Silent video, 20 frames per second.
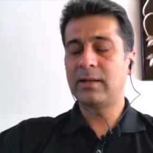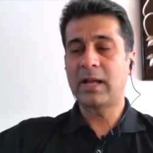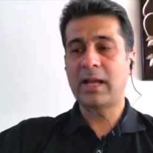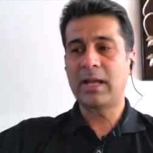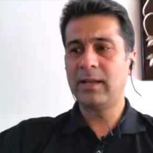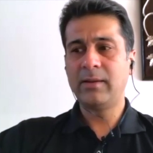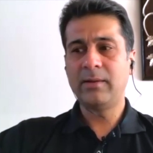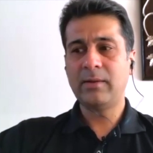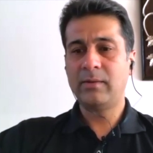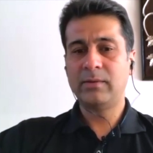I
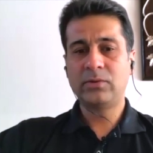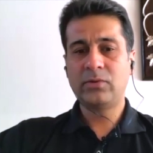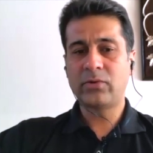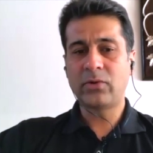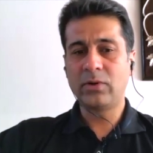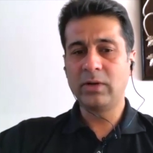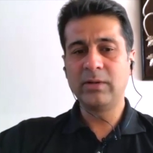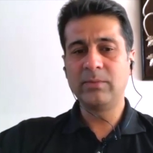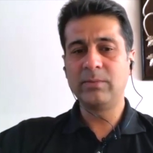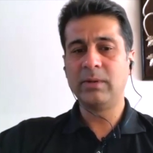
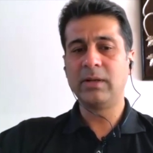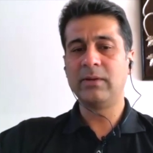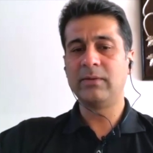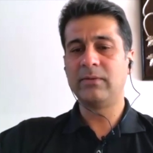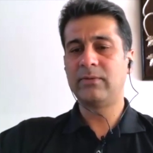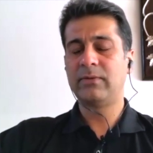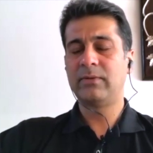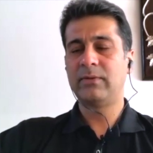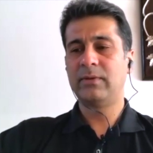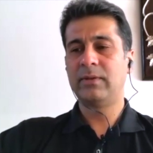strongly believe
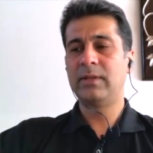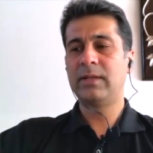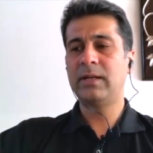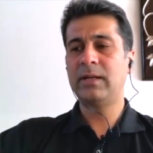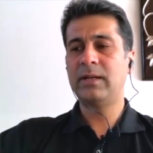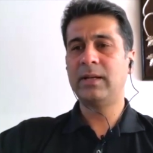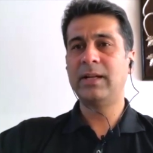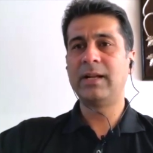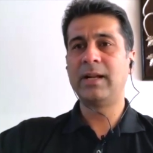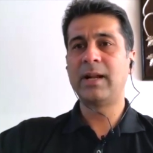that
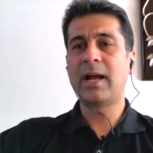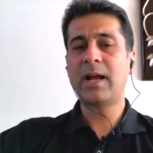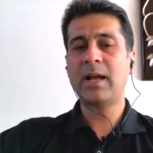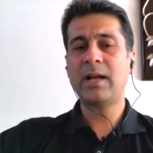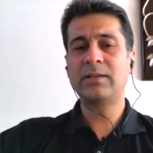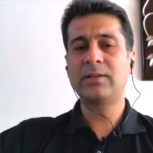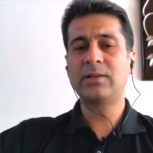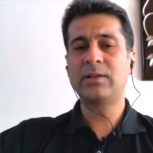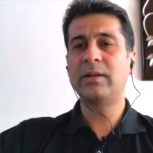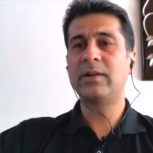a
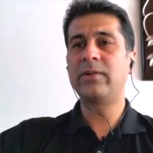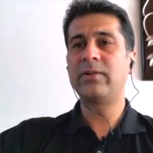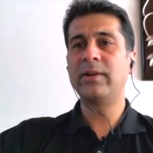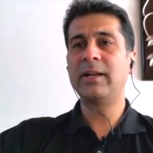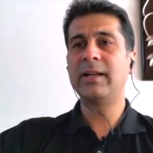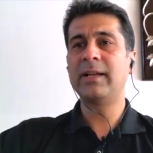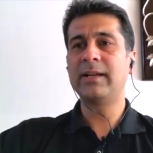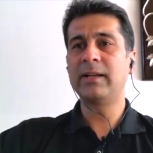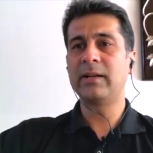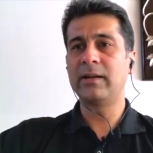large country
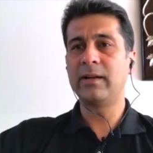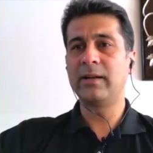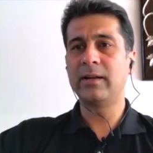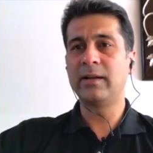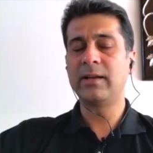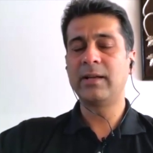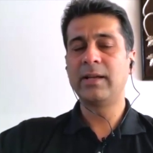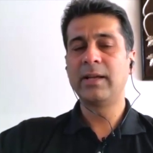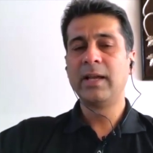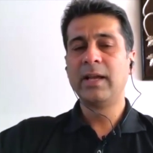like
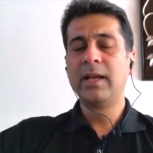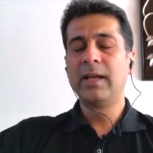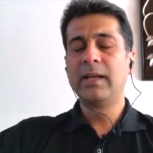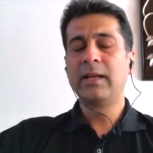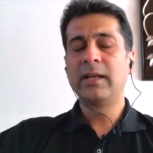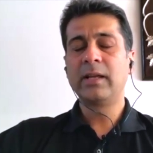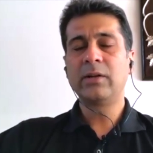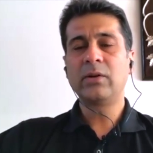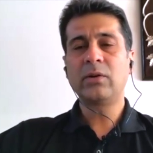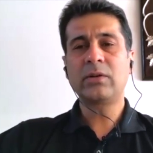India
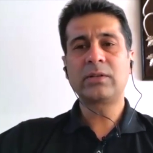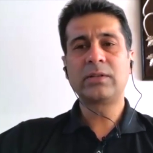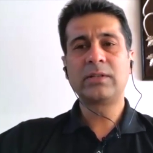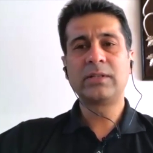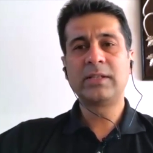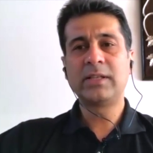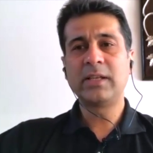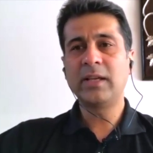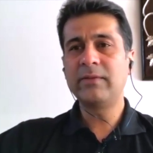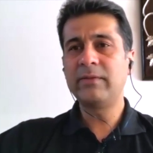cannot
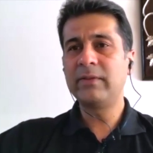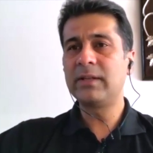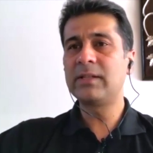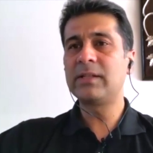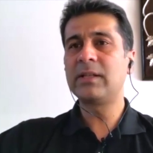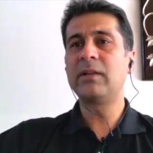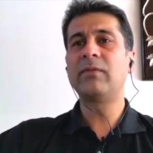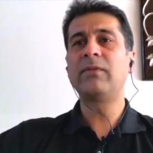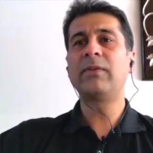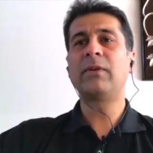save
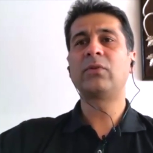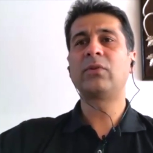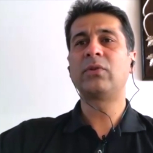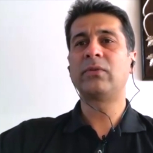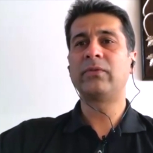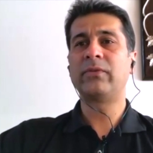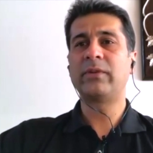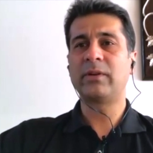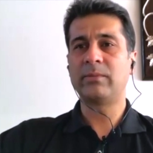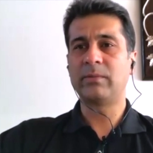itself out
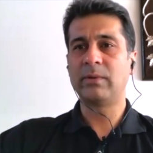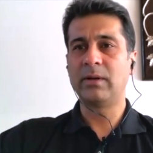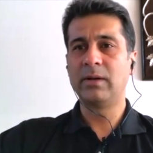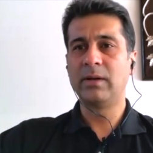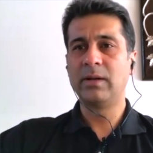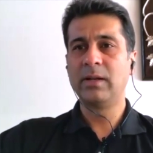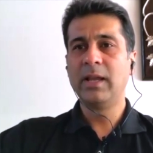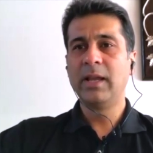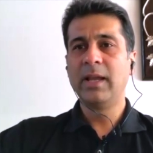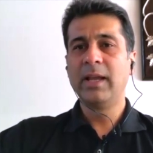of trouble.
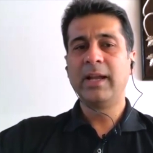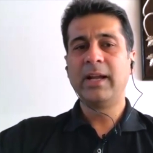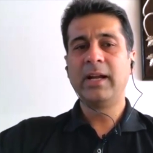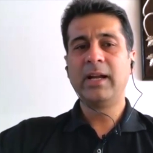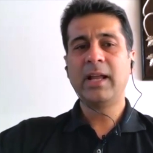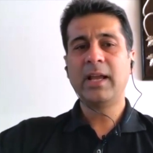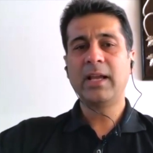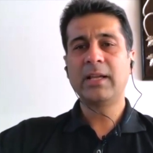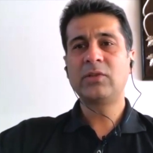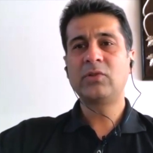
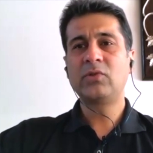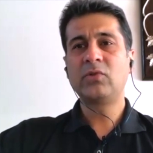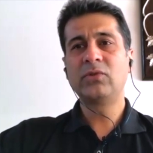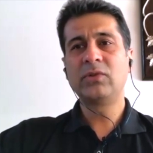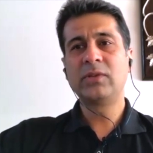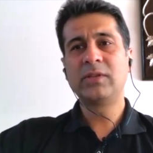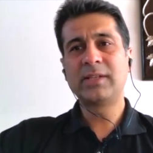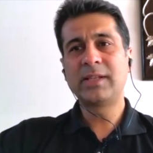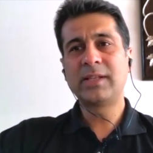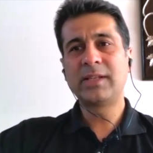It has to
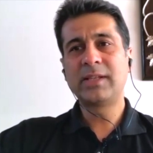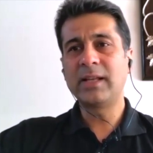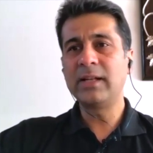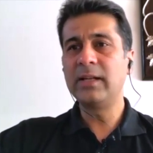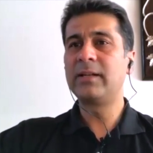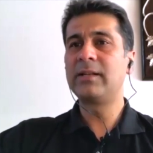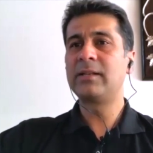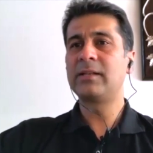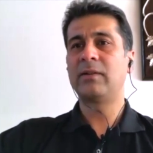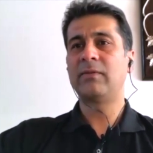
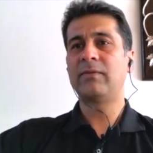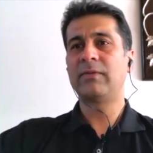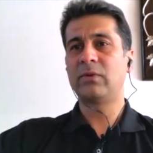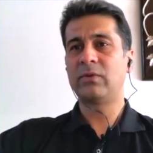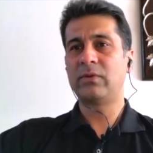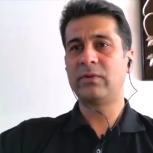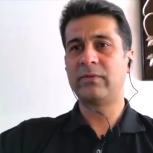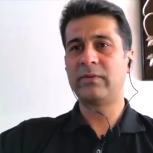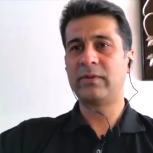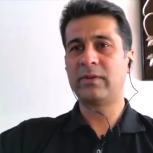sell itself
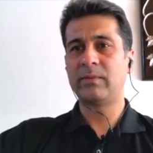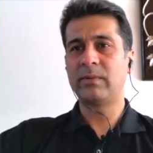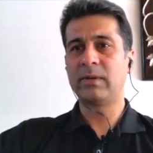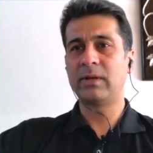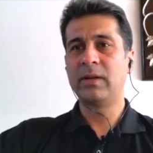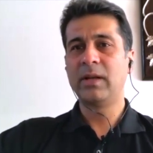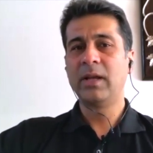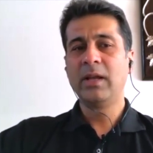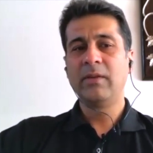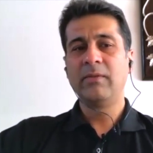out of
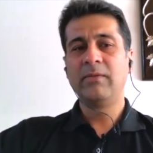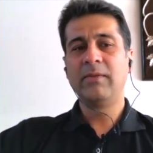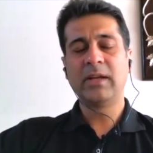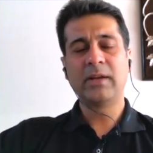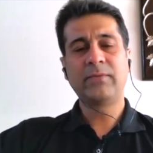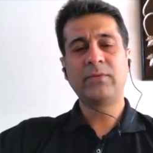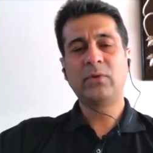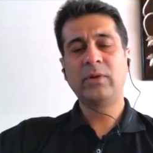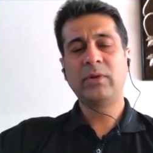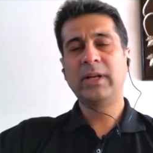trouble. We
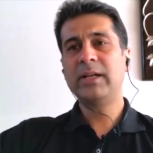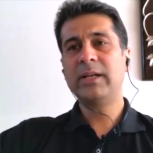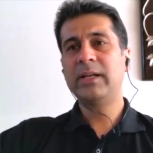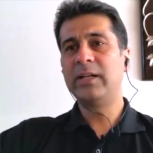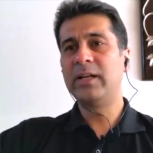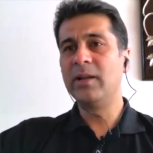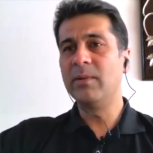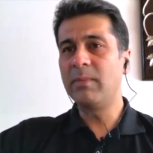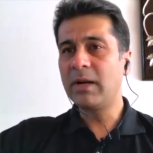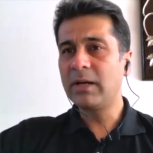have to
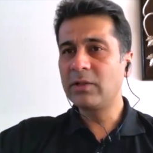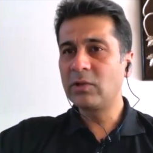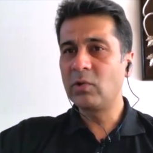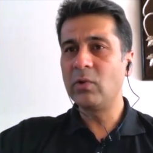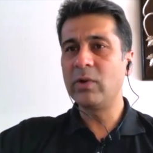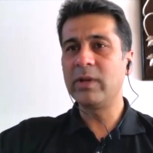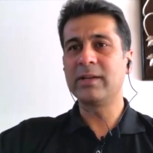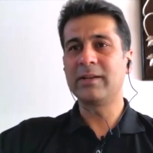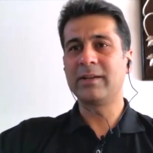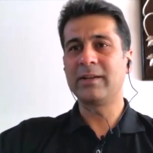get demand
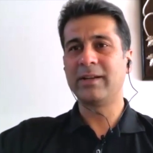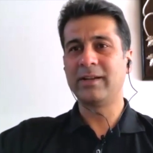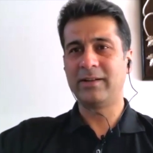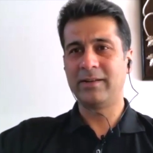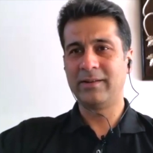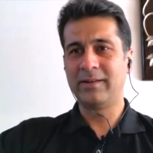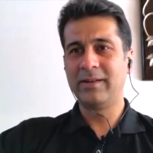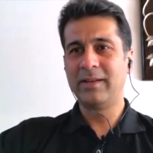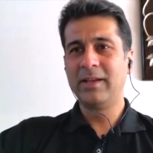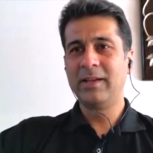going
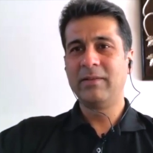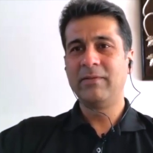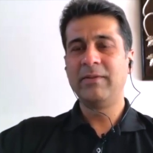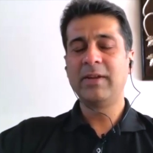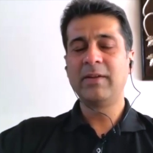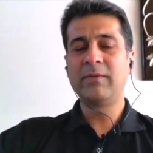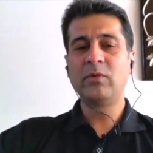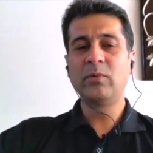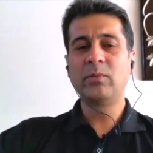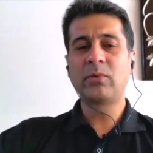again.
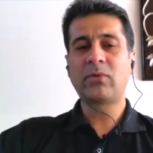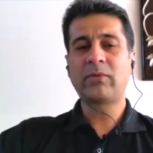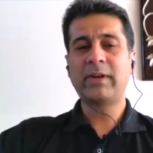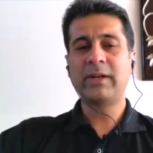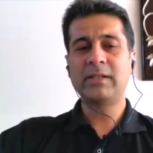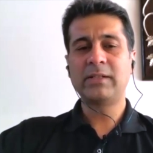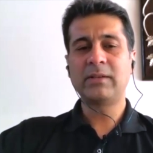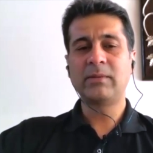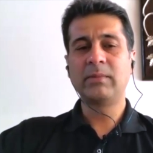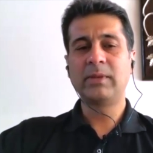We have to
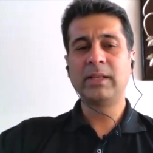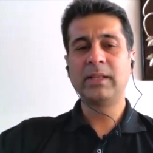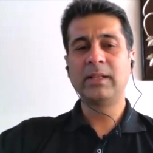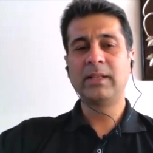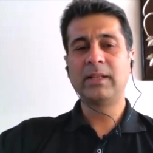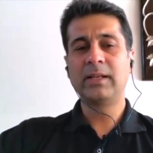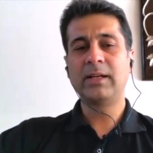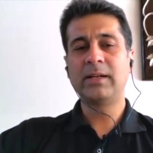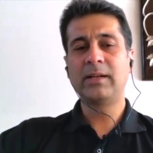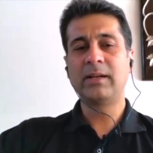provide
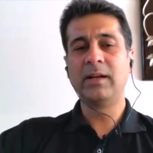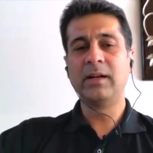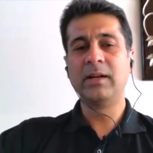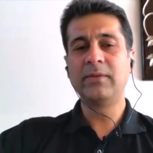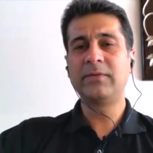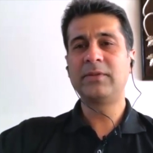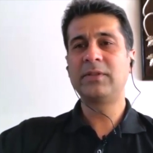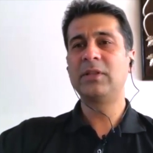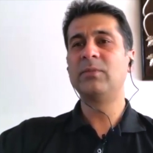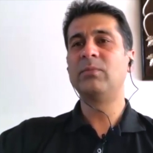something that
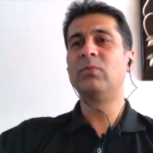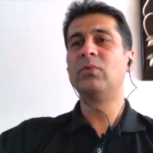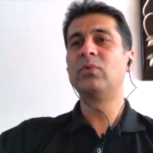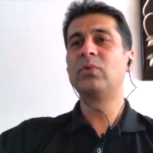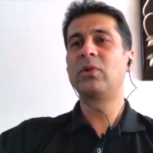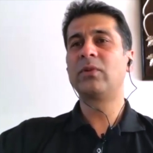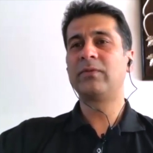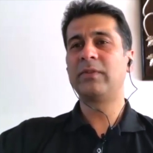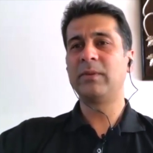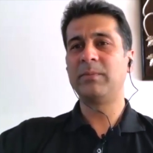lifts the
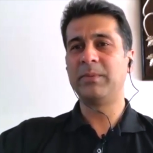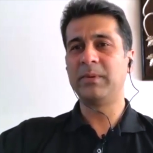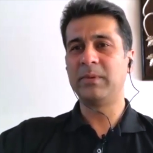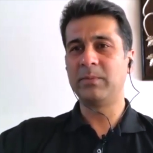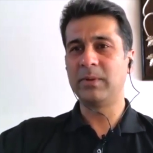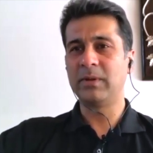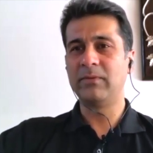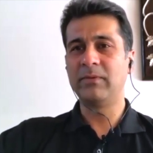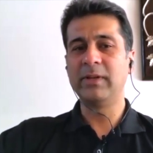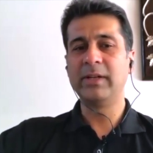mood of the people.